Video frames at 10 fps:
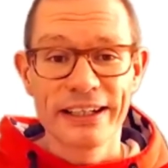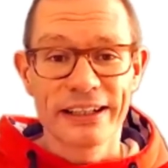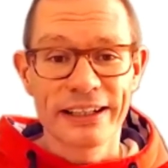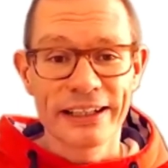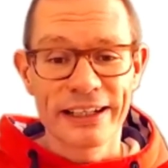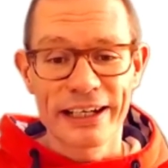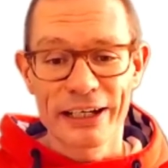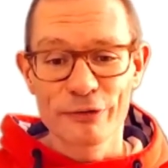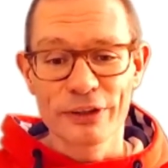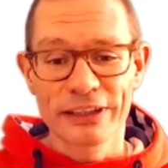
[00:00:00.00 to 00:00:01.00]
I
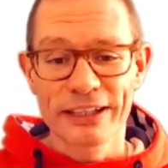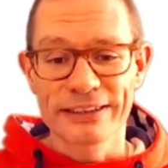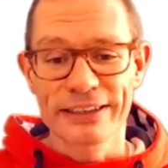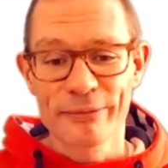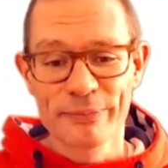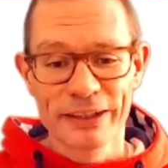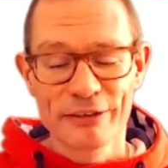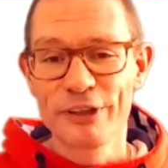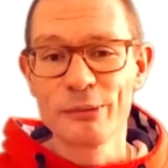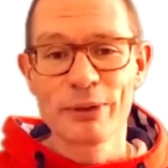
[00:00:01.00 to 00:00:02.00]
often get some
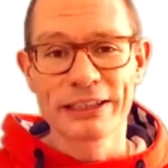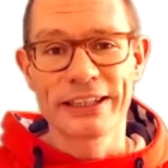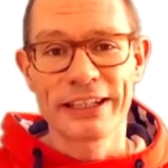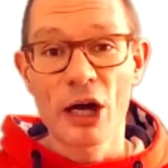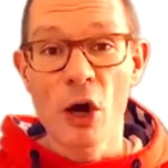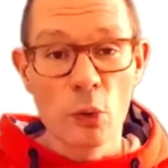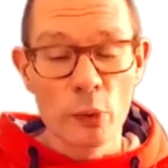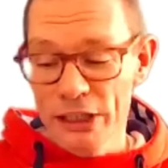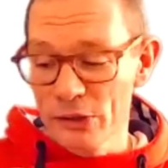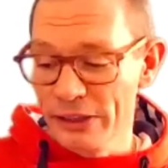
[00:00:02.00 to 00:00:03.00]
feedback saying, oh, we're
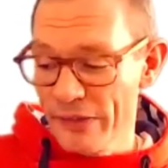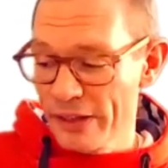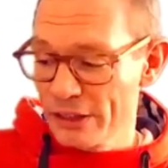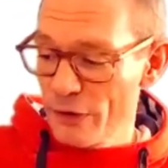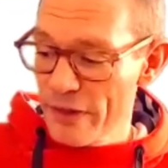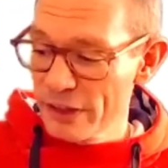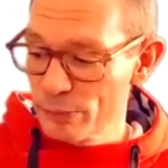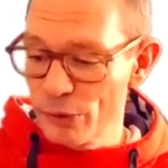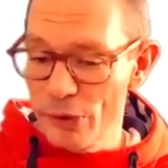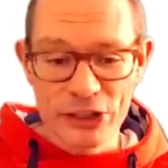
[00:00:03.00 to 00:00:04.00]
using this for this
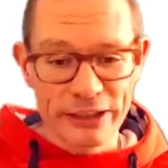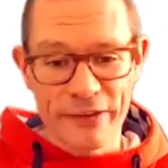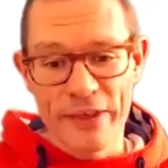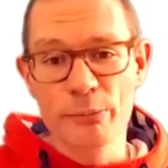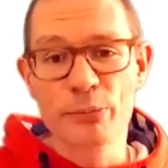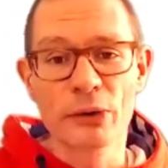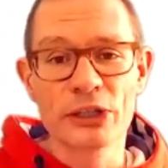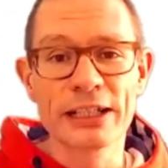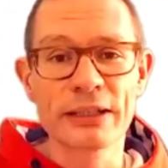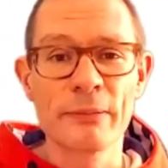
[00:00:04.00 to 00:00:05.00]
project and that
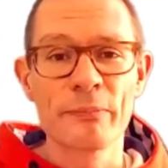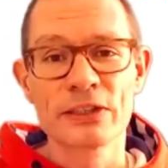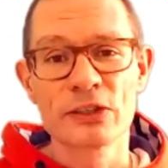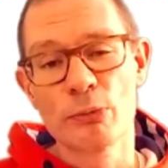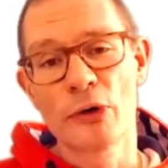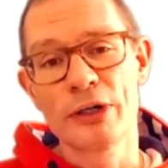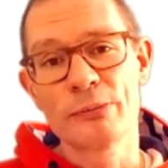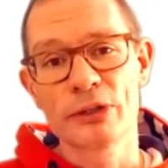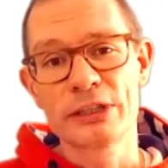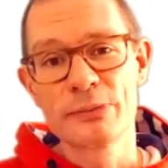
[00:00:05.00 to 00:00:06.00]
project. So more and
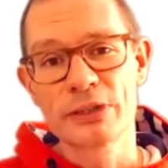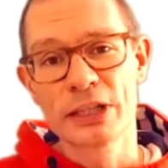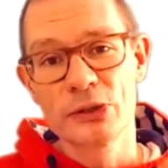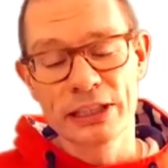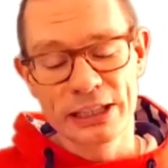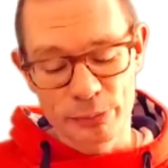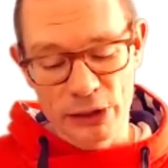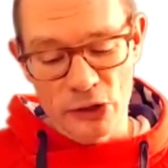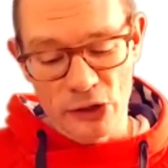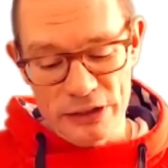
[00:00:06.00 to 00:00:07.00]
more teams are using it because